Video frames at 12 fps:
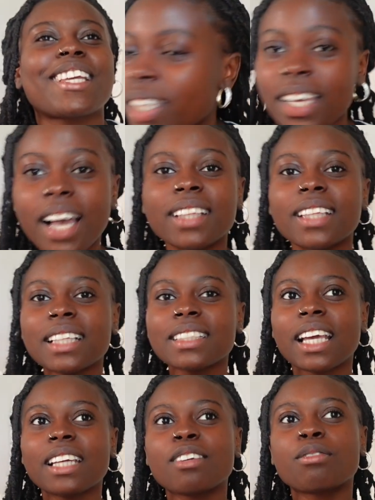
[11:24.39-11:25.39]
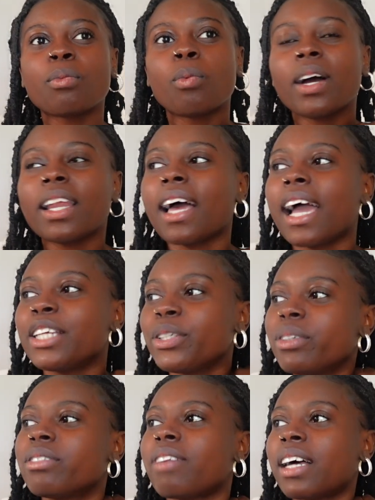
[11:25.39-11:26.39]
Yeah, that's kind of what I
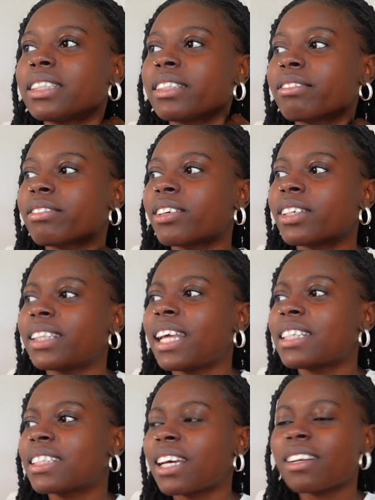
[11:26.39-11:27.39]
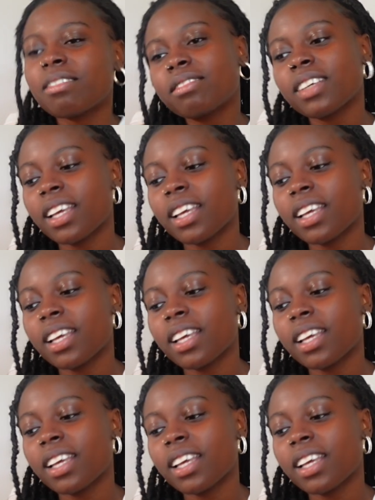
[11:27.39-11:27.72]
do fasting for, and that's kind of